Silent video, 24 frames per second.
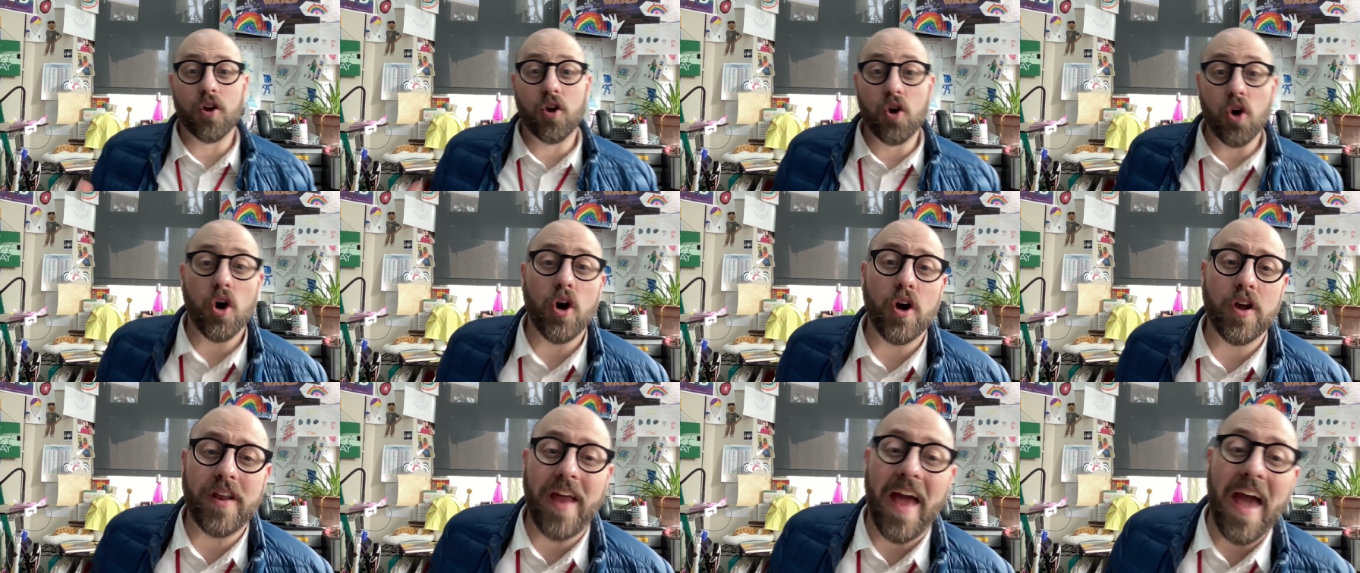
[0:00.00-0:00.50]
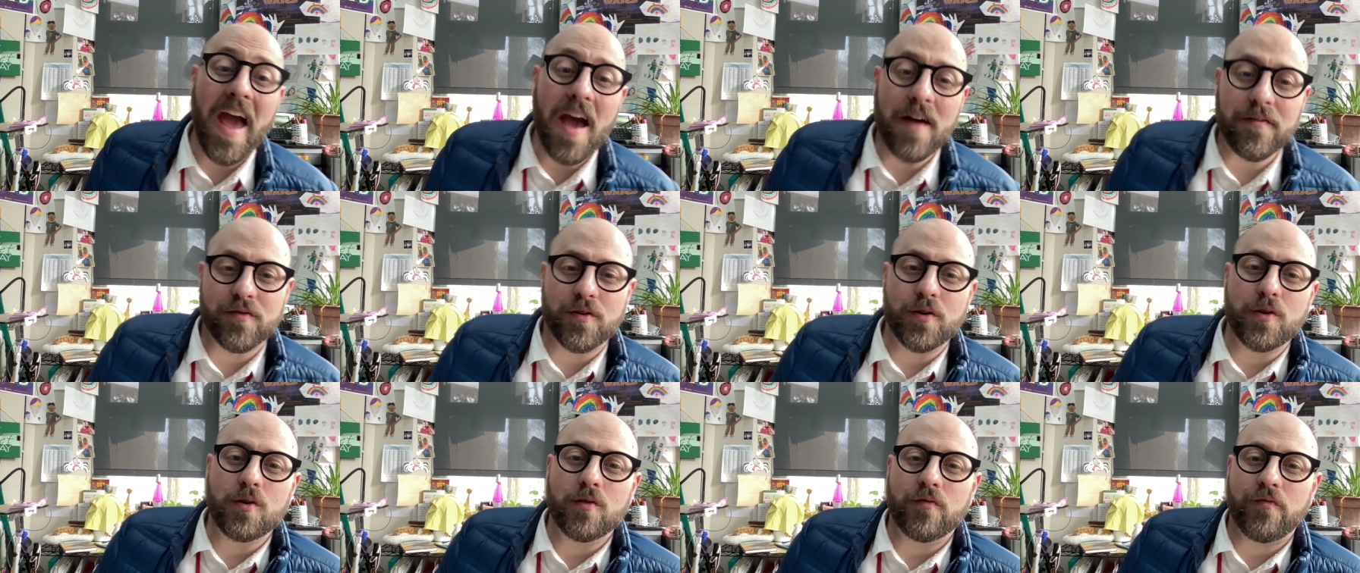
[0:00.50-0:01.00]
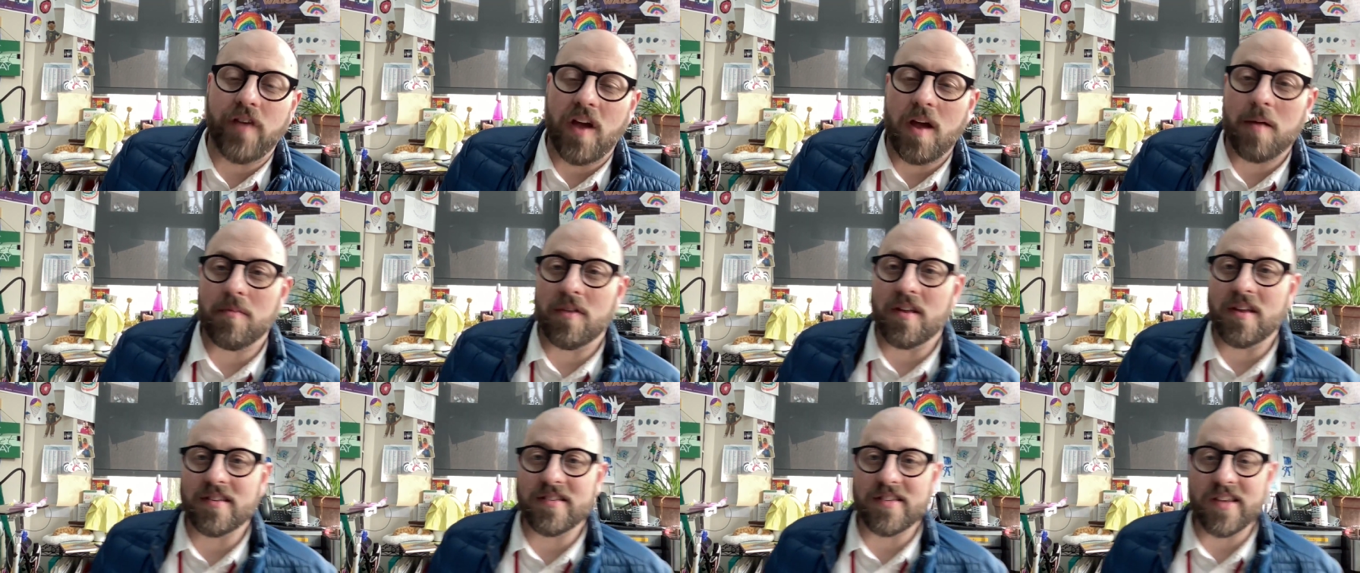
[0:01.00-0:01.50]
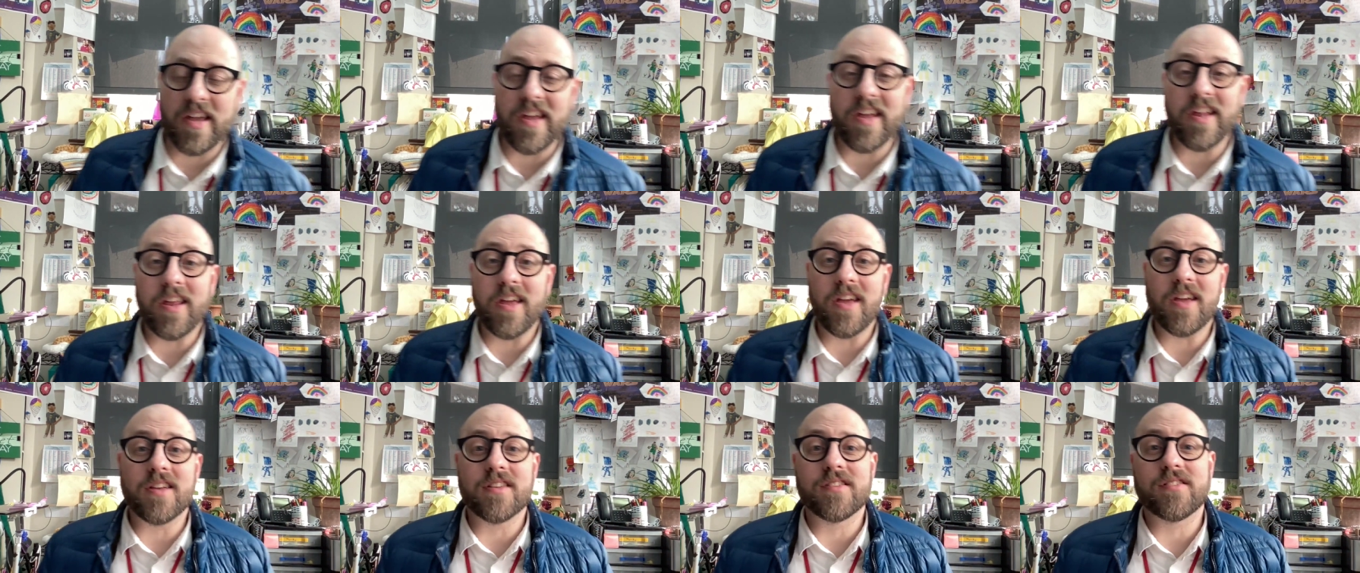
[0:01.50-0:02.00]
Good afternoon, families.
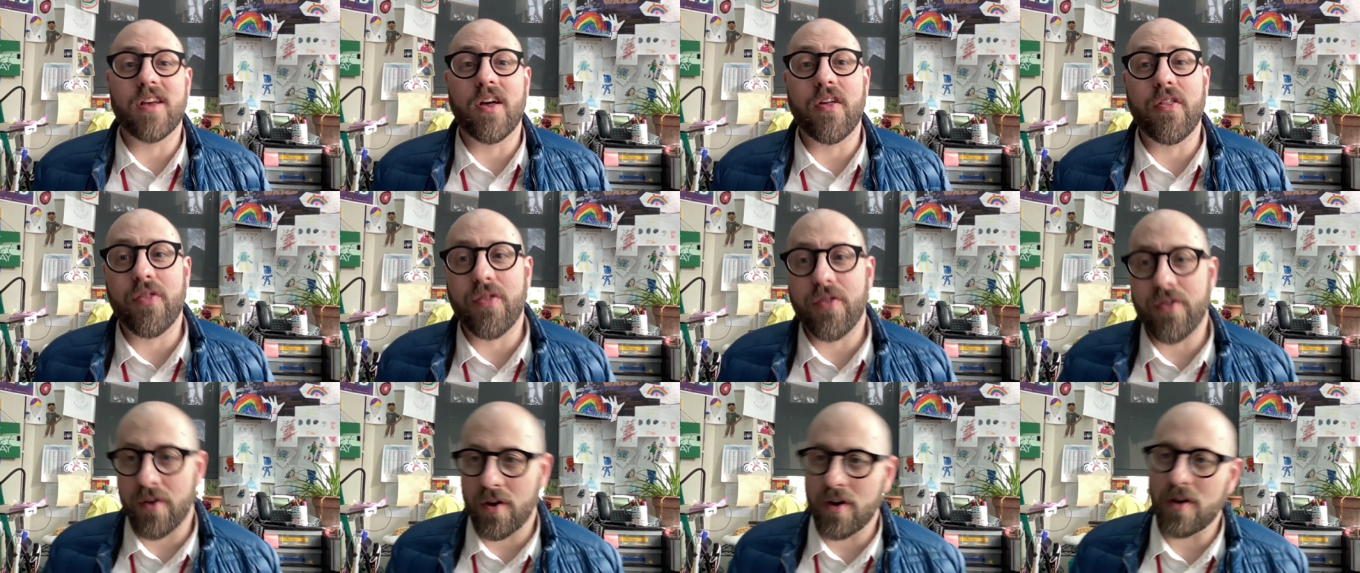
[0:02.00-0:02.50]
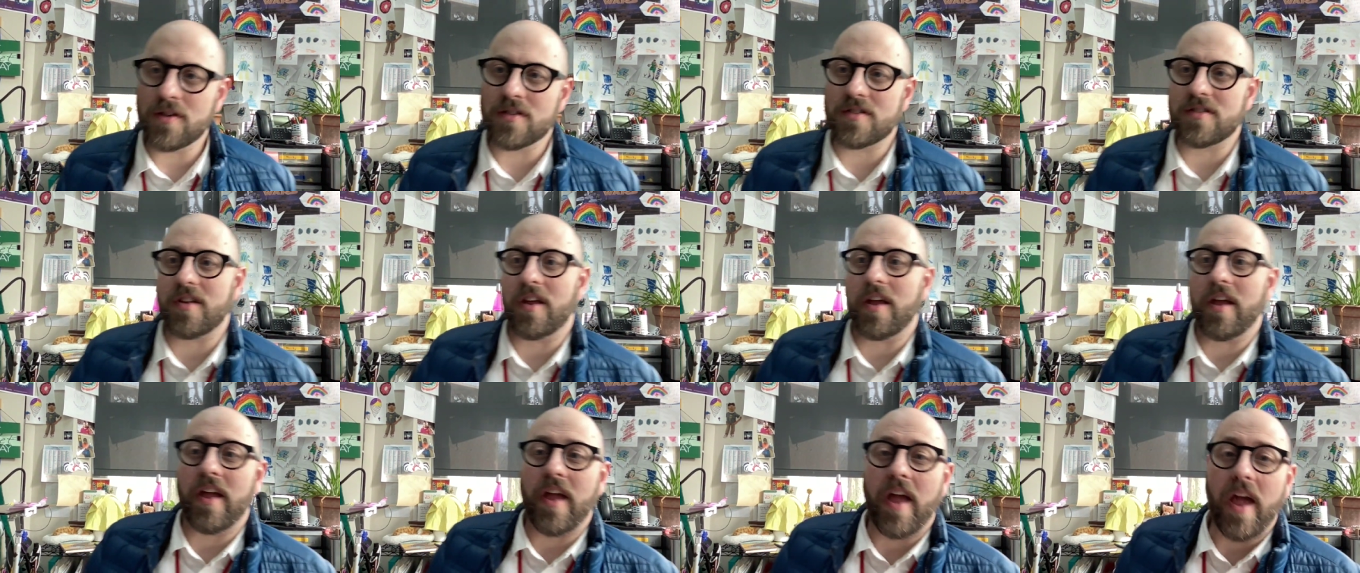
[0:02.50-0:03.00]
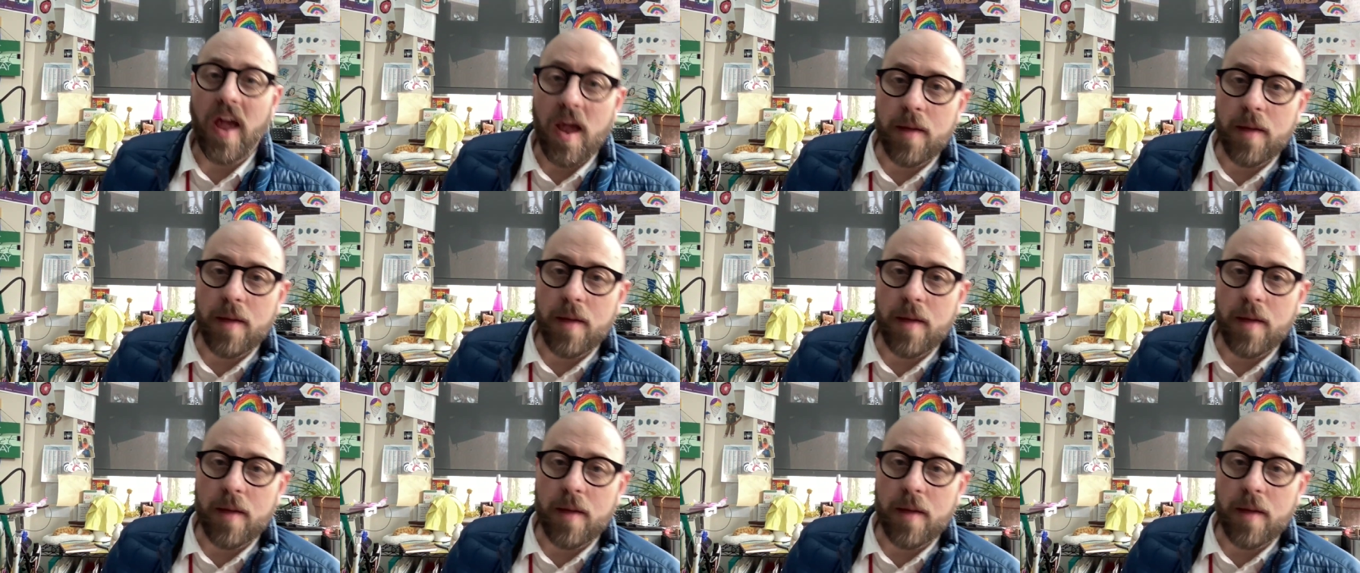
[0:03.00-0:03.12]
It is Thursday,